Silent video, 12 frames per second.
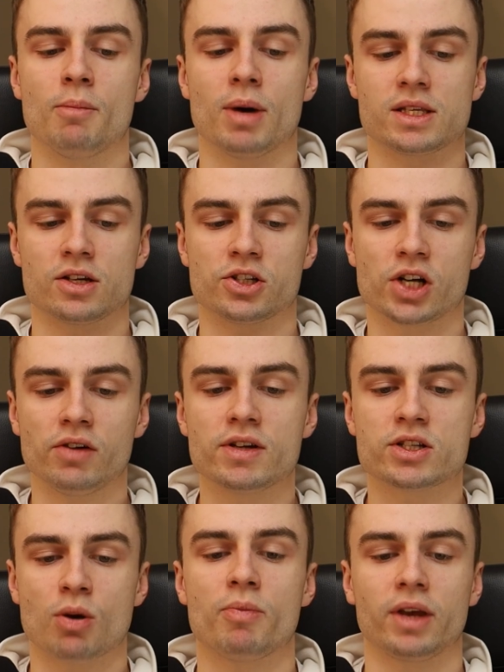but sharing
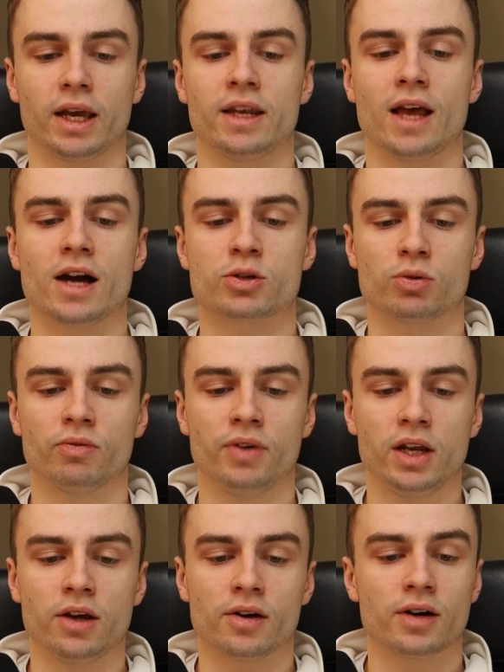something in the actual
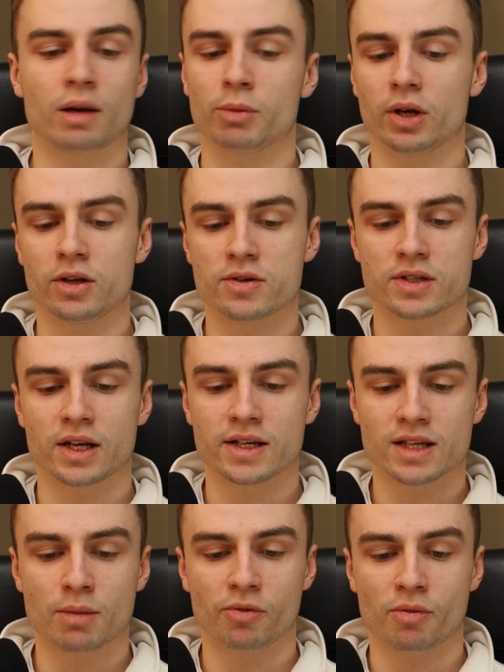video, and I'm going to use an
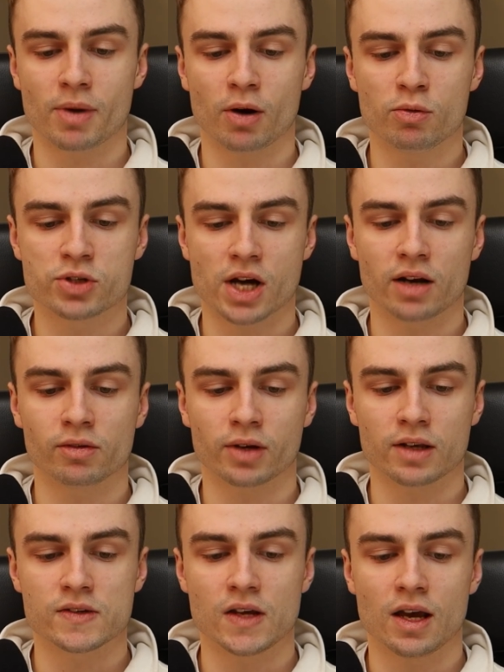example from my own channel. You
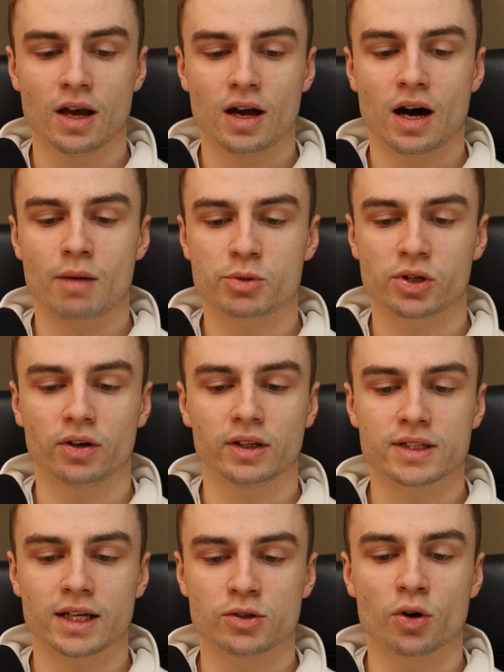can see I'm sharing
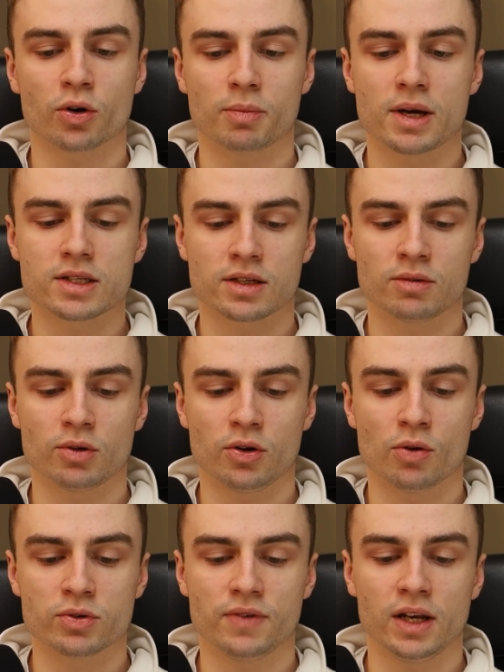this like documents in
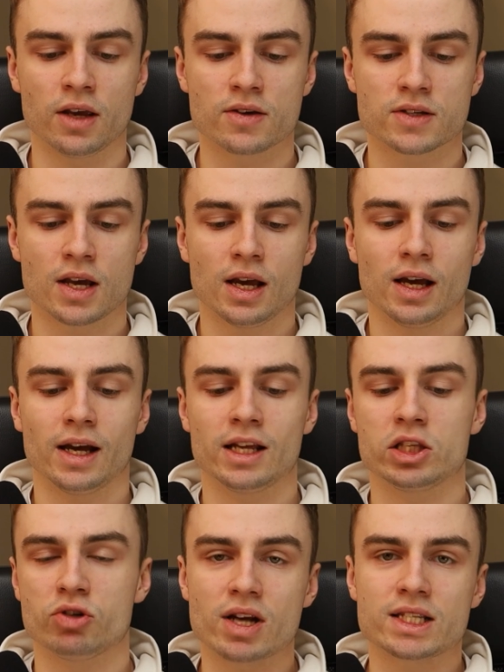those videos.
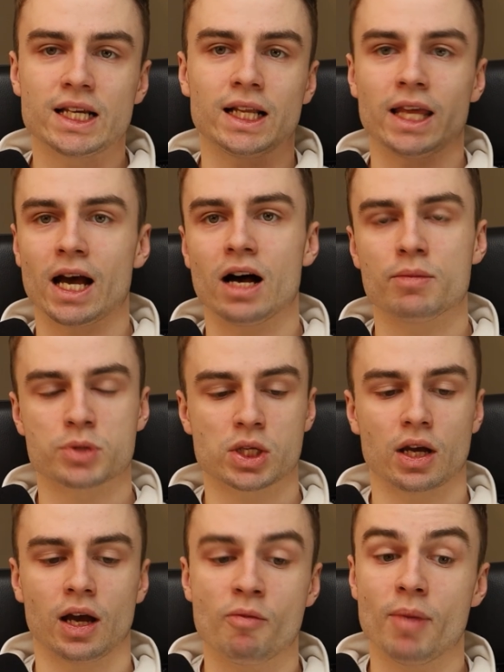It drastically helps
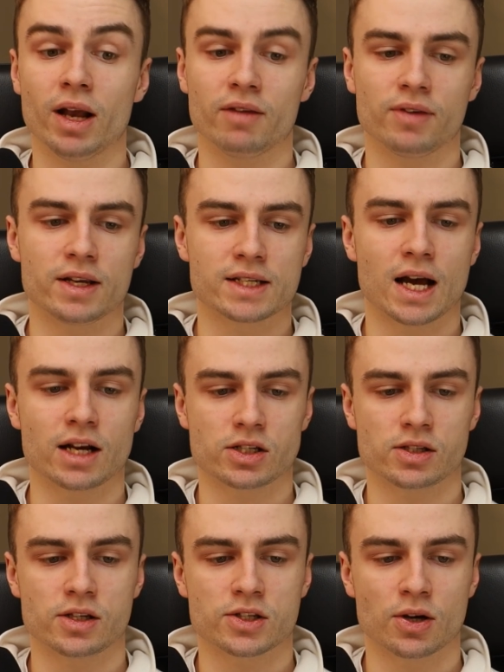with many things
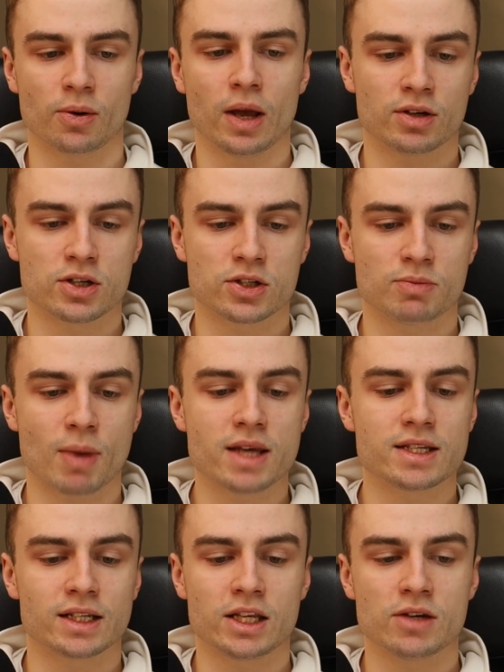actually. So you can just
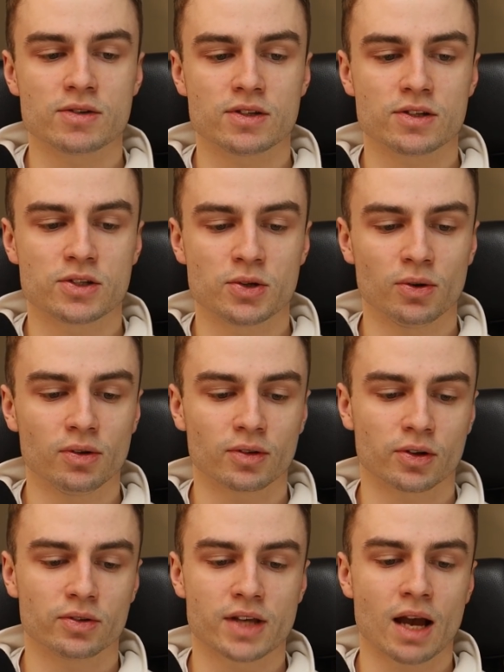basically use this tool
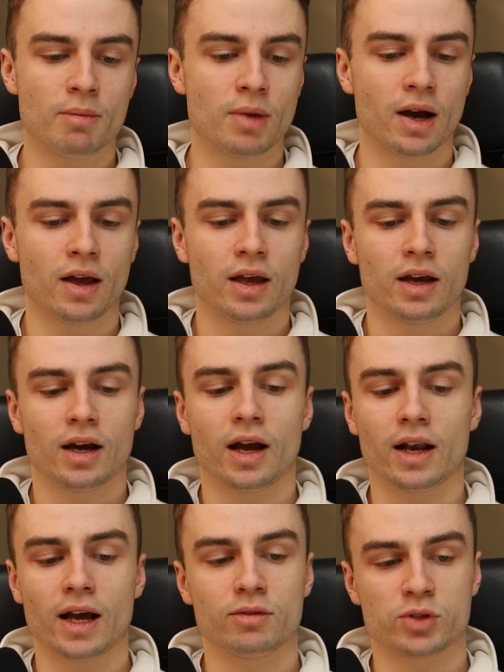called Gamma
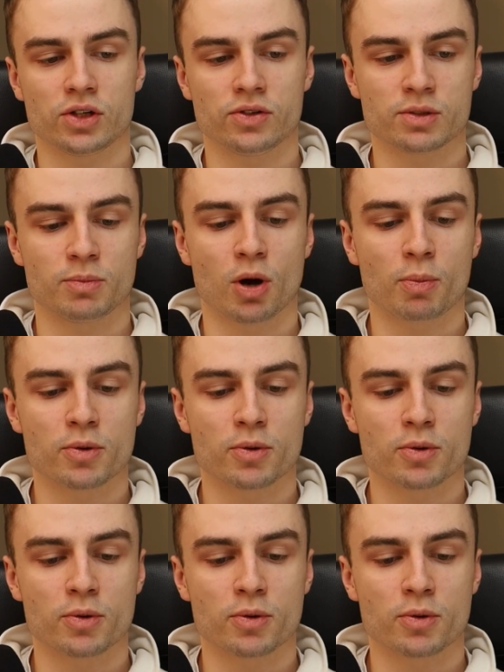and then turn this blog